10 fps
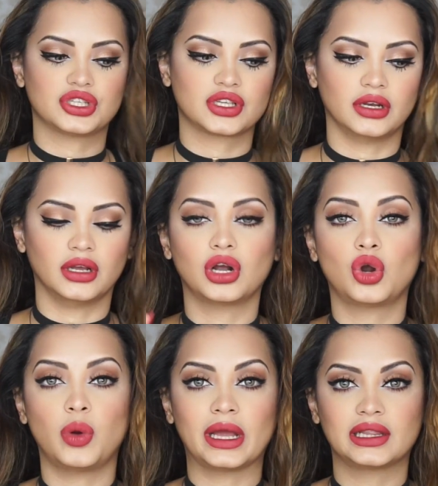just gonna
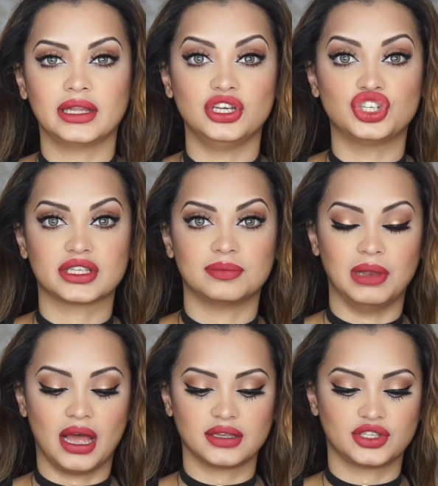quickly just
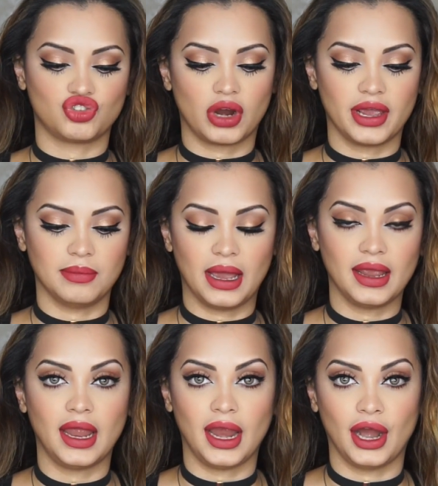blast dry
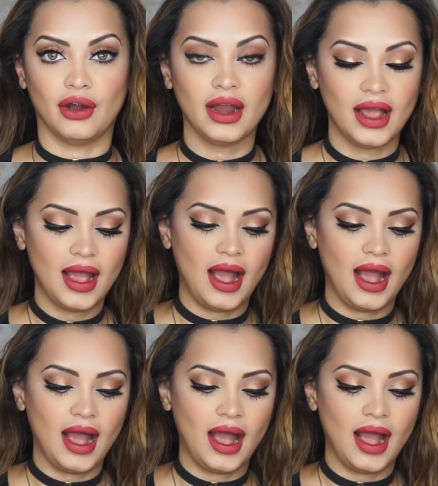my hair.